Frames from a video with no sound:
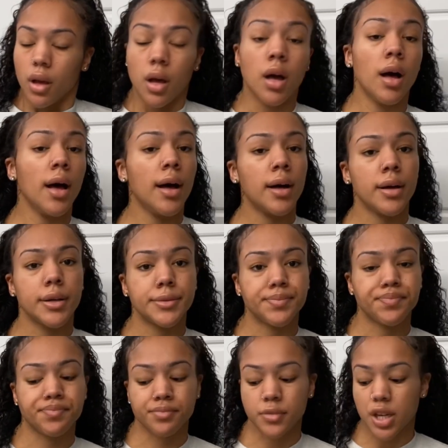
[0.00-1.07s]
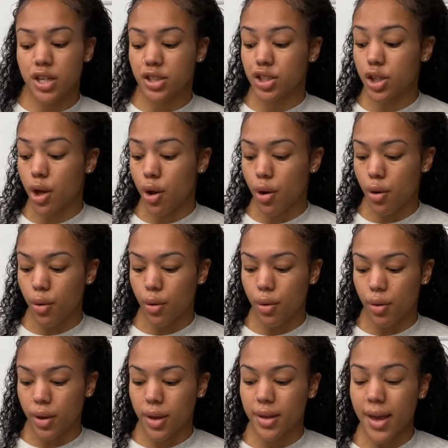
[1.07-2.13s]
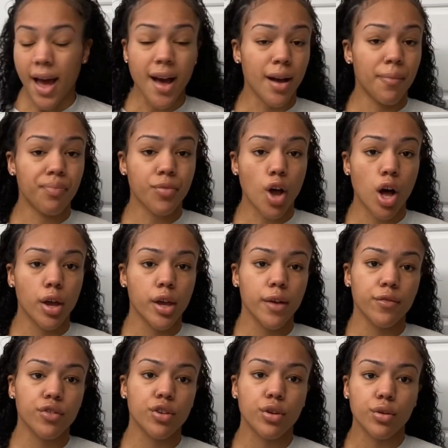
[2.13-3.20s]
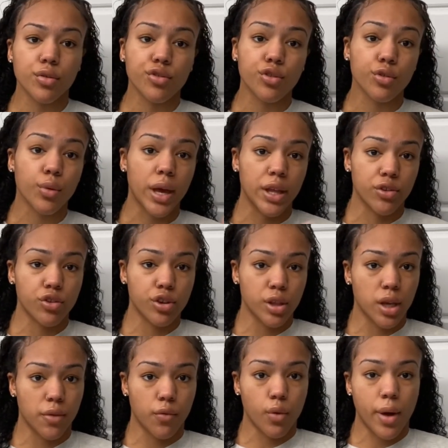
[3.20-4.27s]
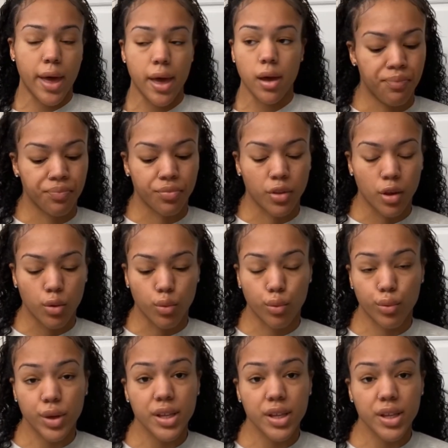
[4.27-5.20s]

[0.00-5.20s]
Um, so yeah, all you have to do to enter the giveaway, really